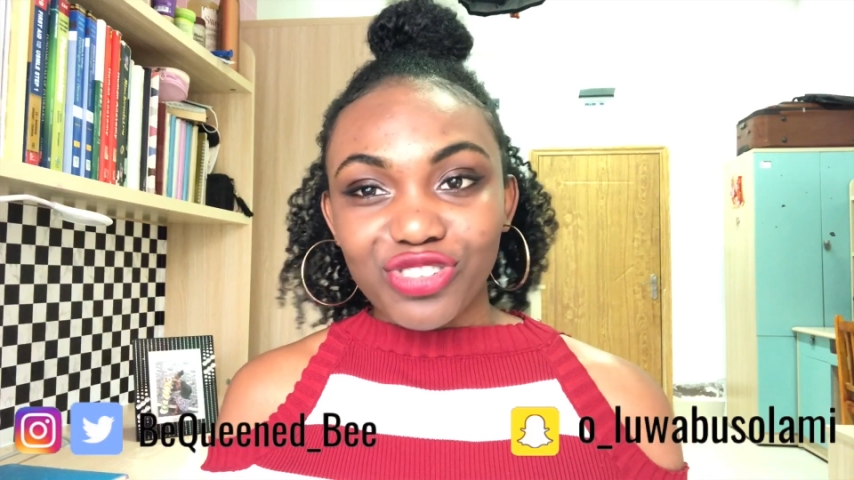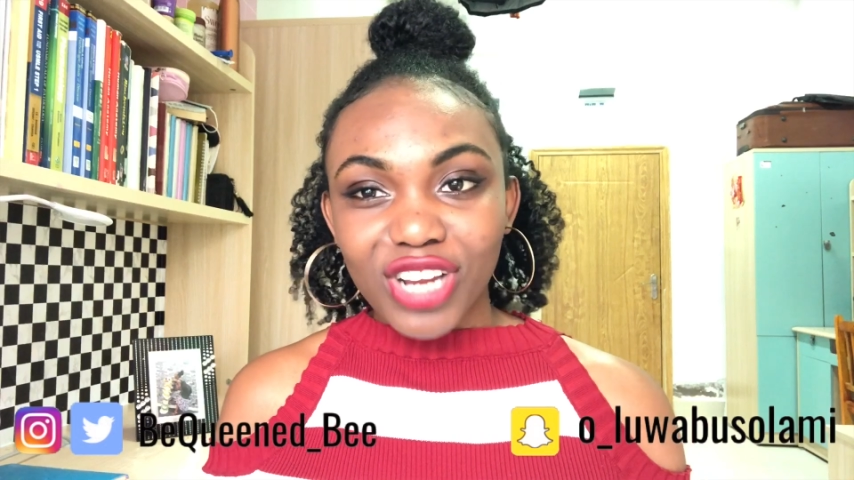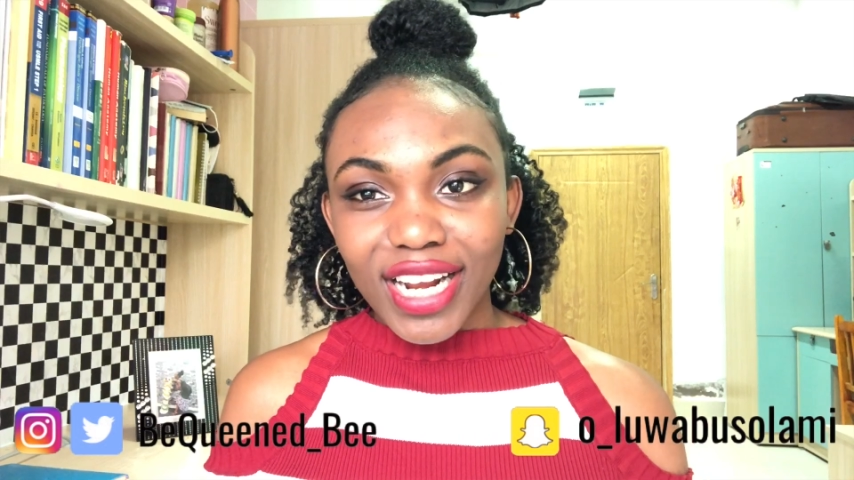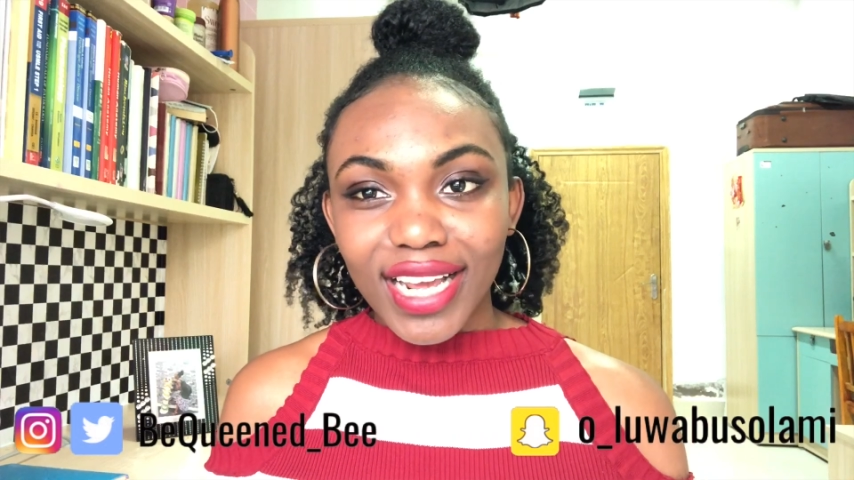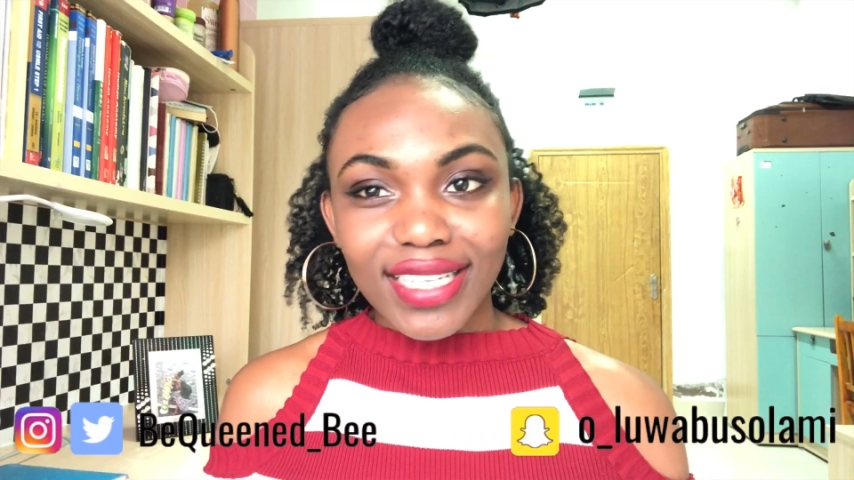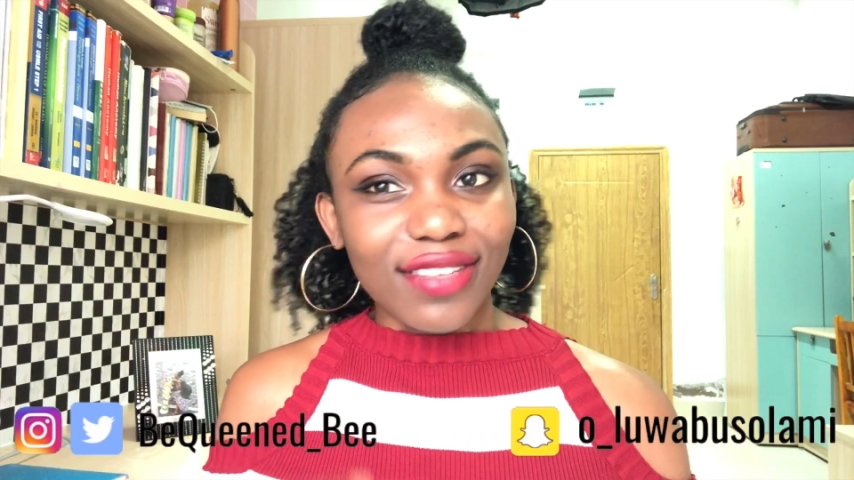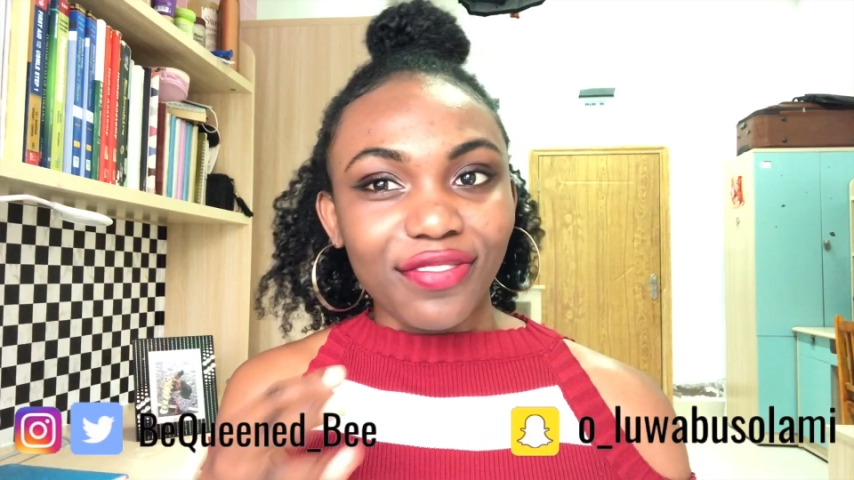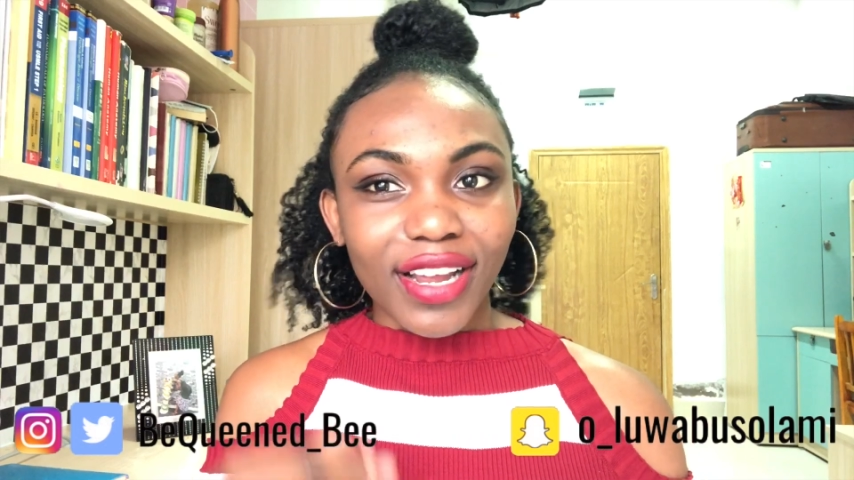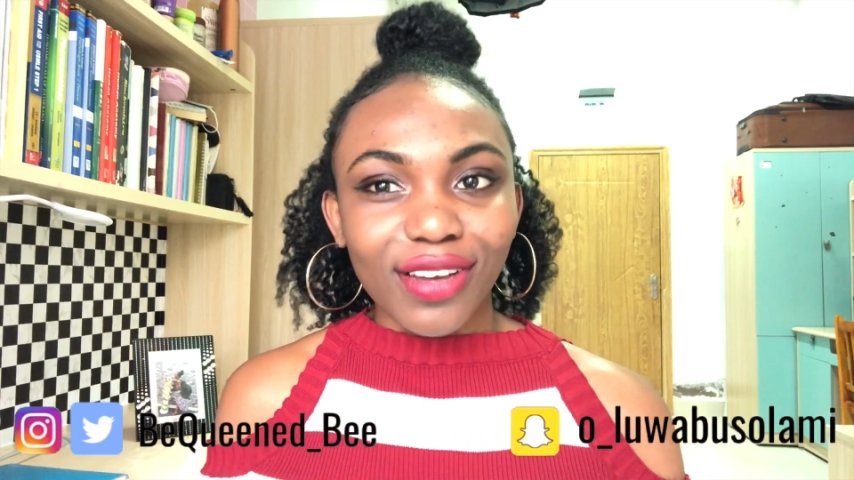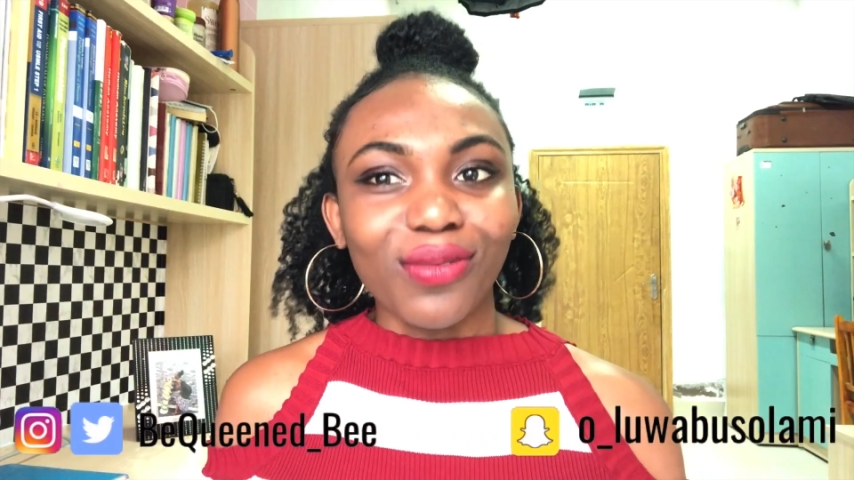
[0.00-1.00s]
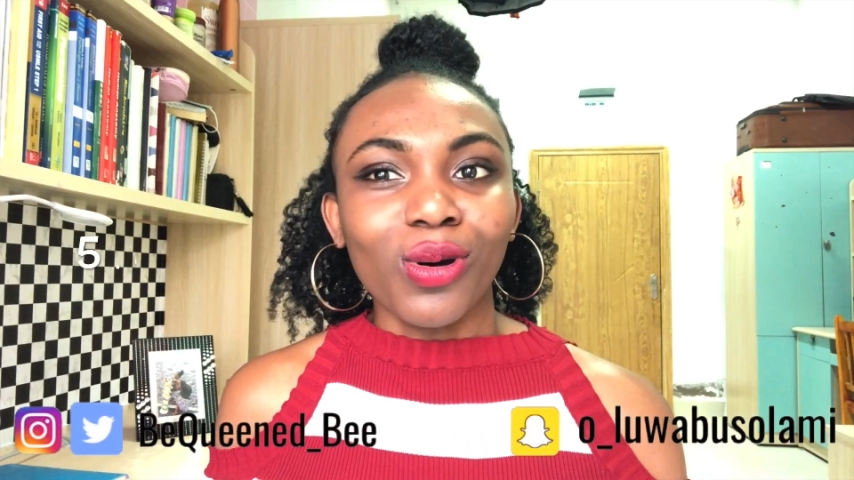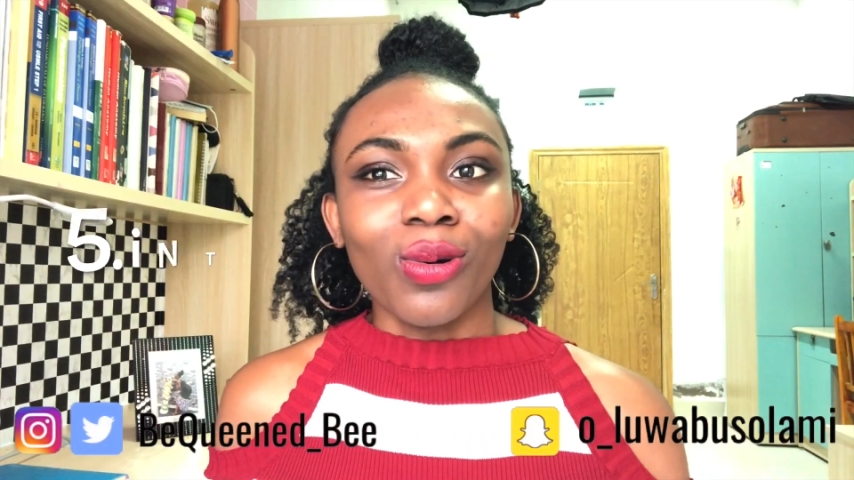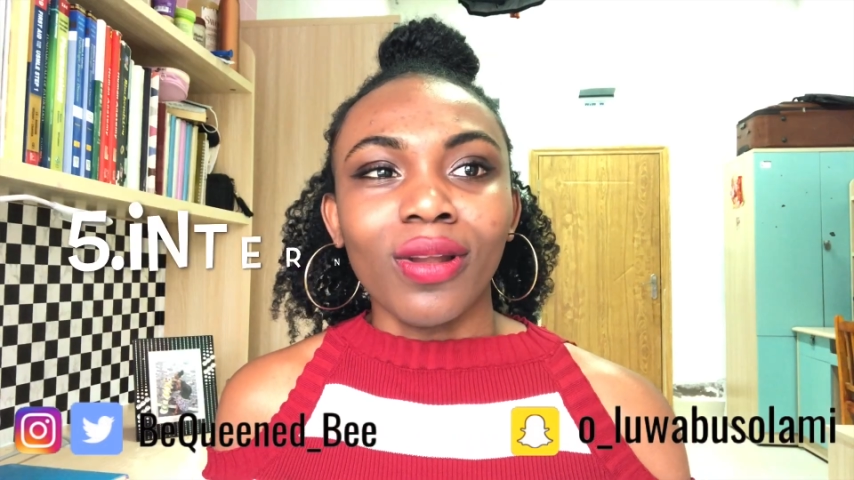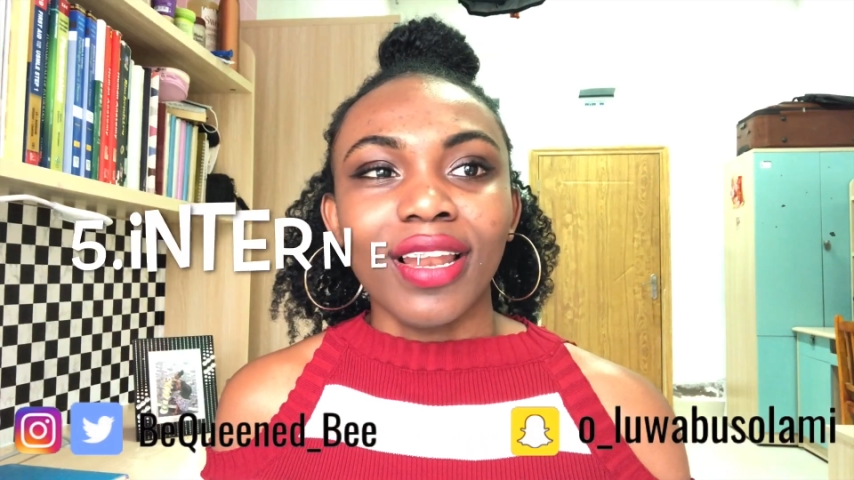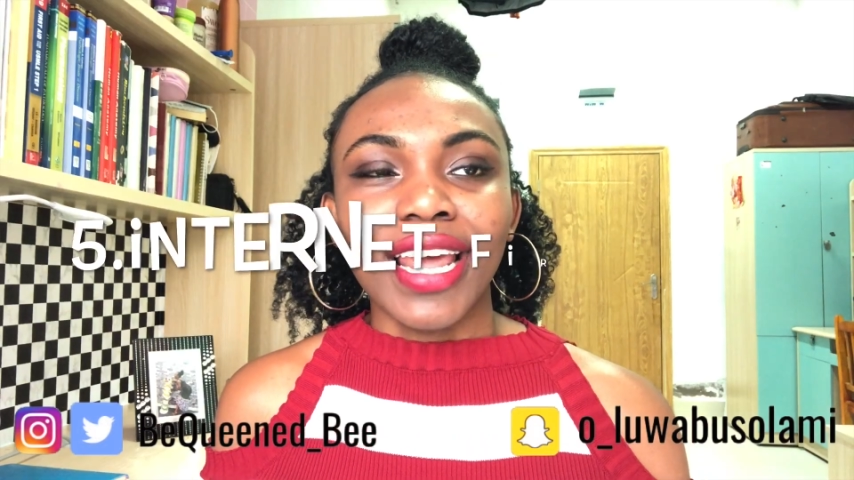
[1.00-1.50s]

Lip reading: China is the firewall.